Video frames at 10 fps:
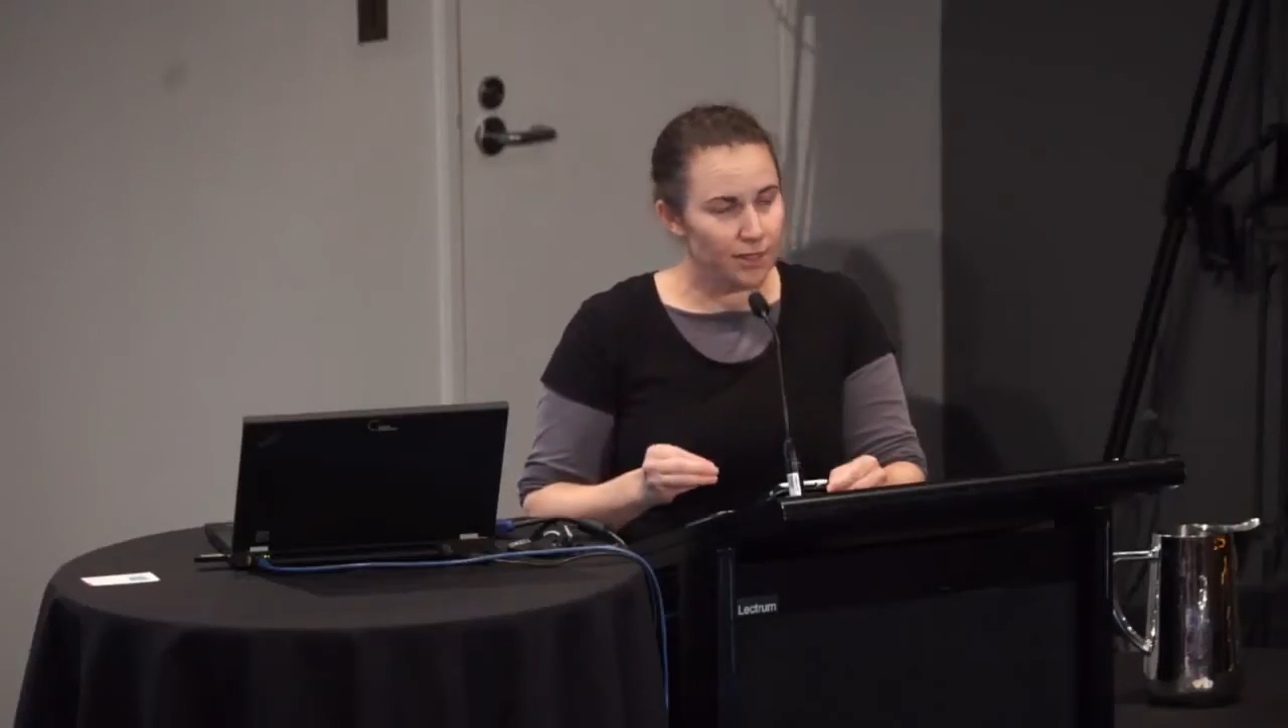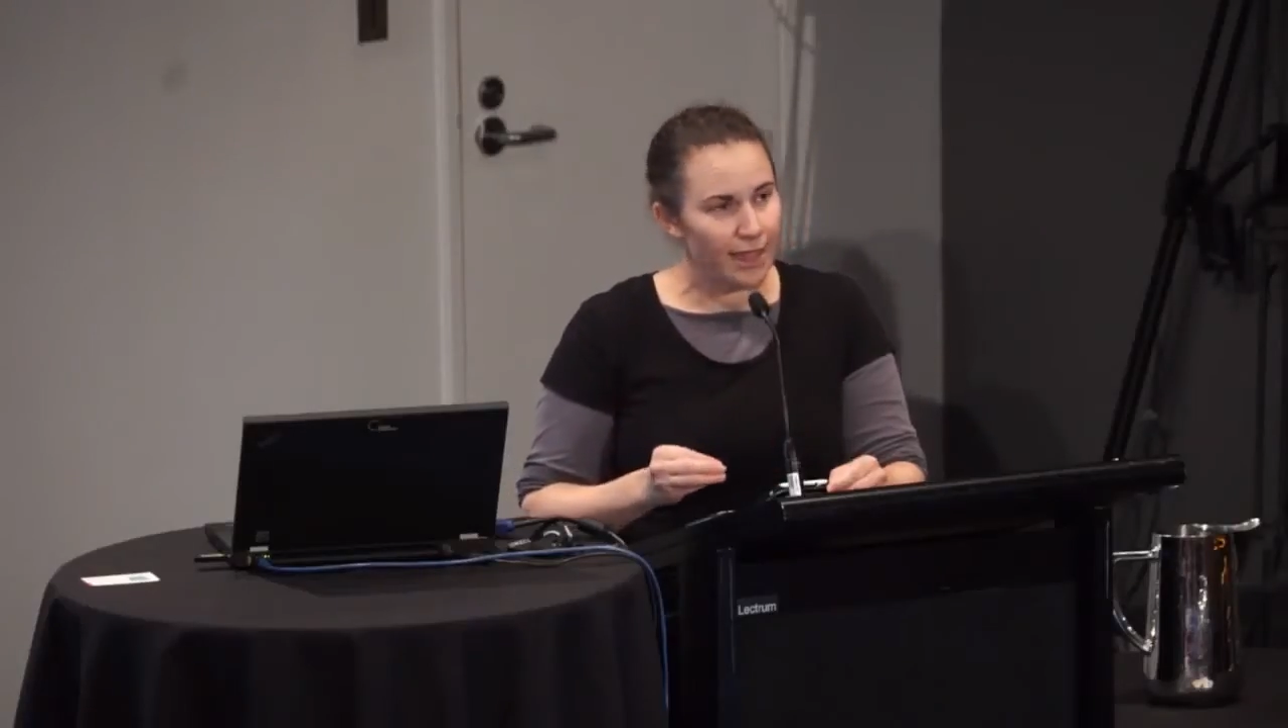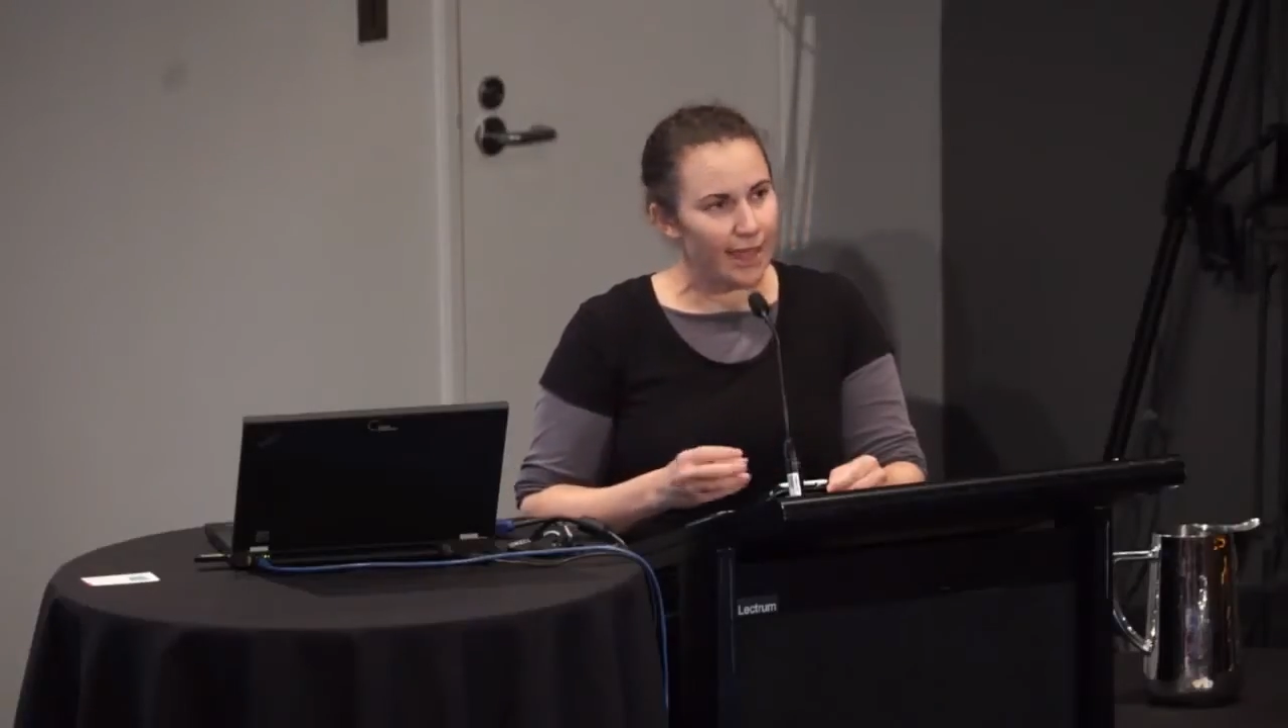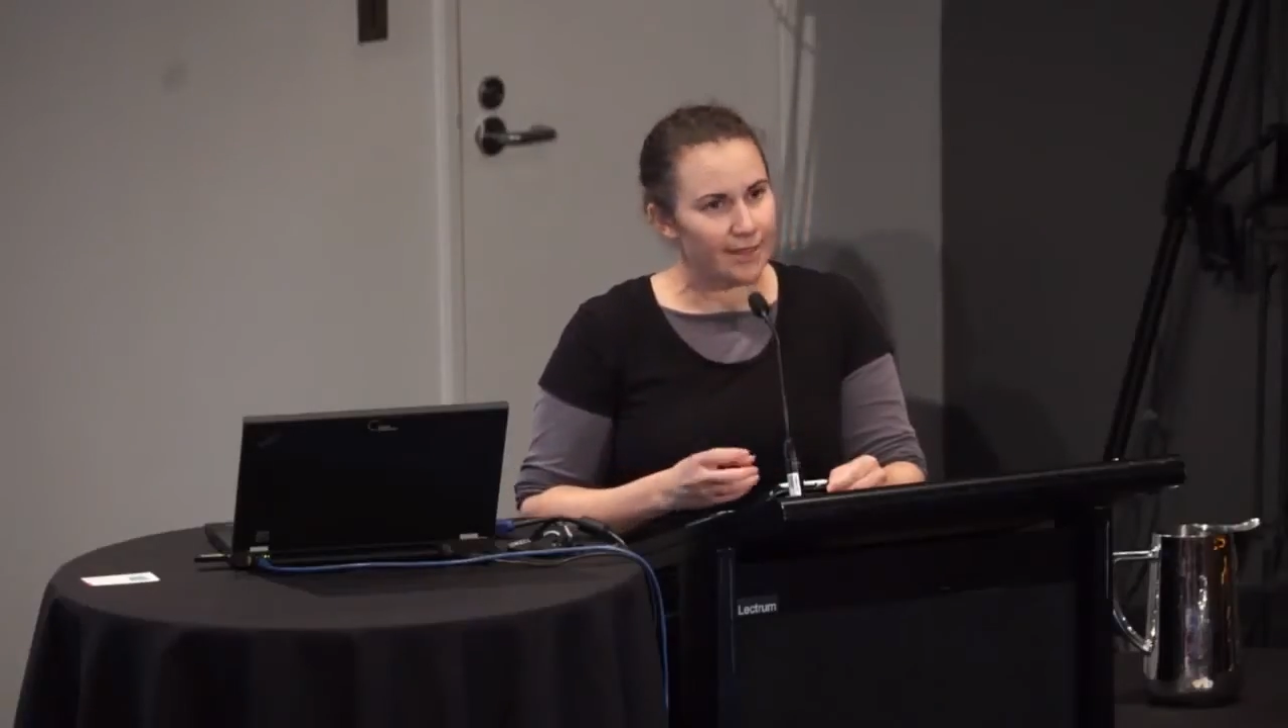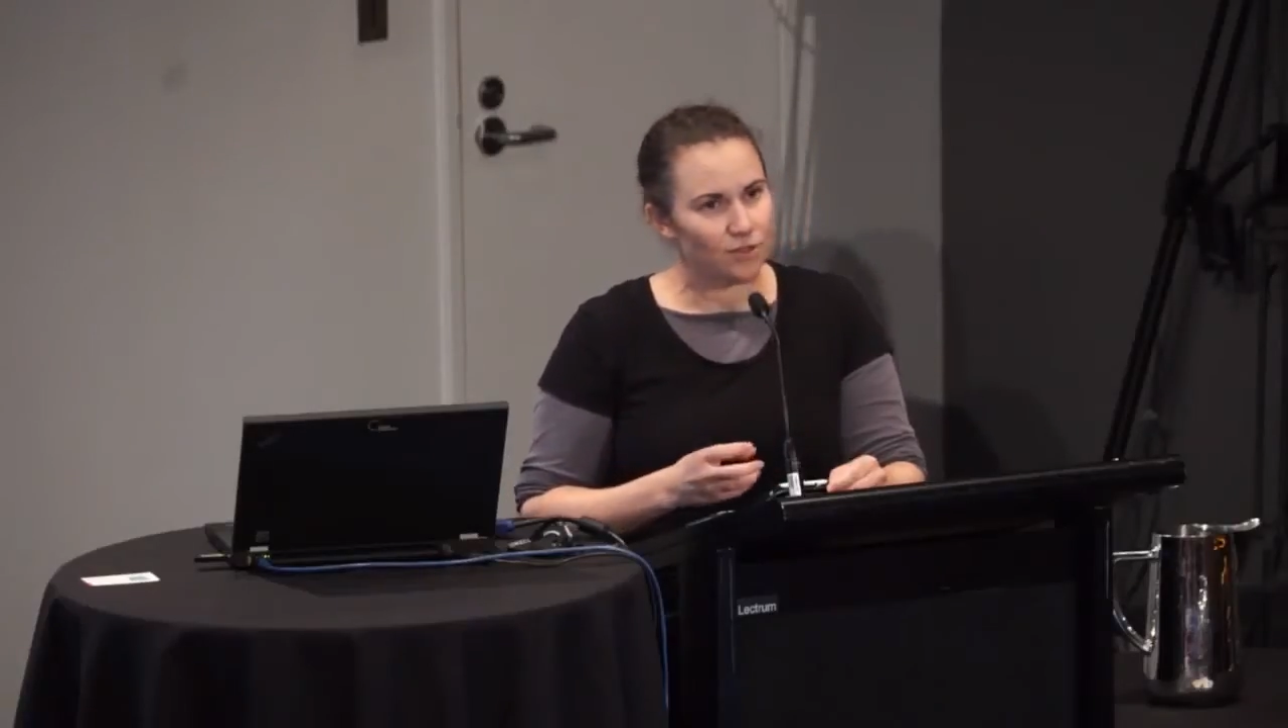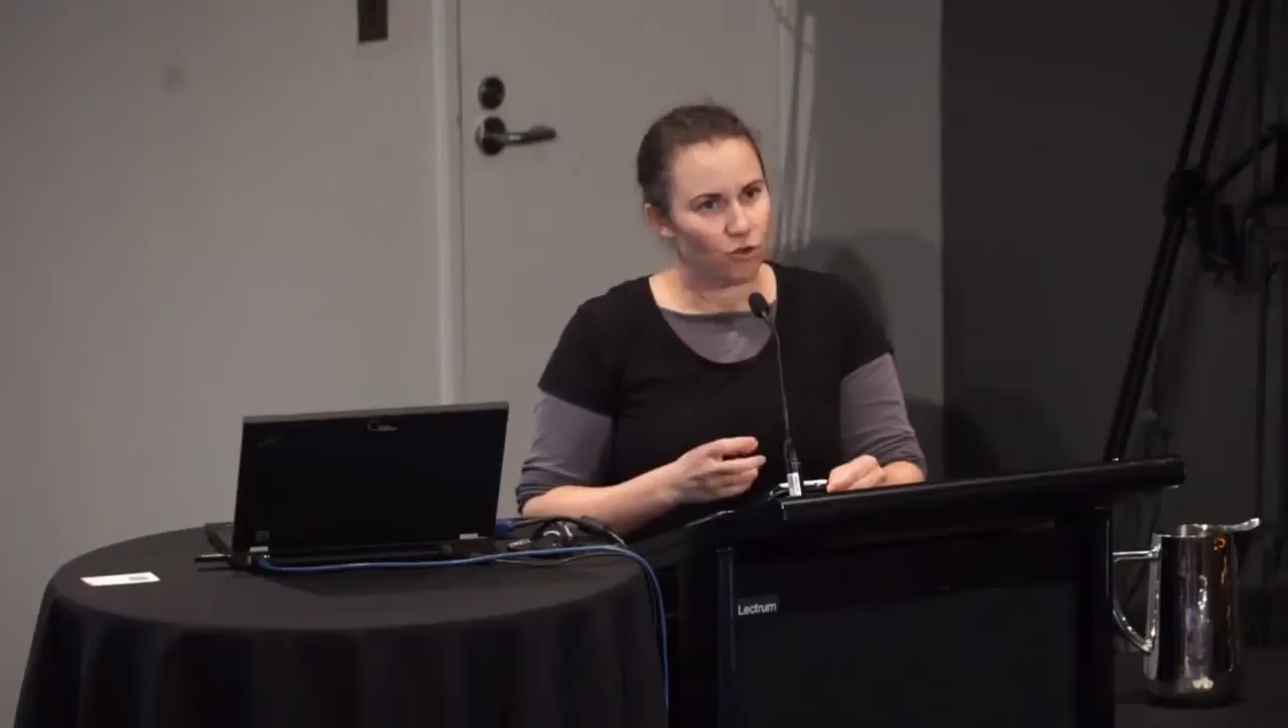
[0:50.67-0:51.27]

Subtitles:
as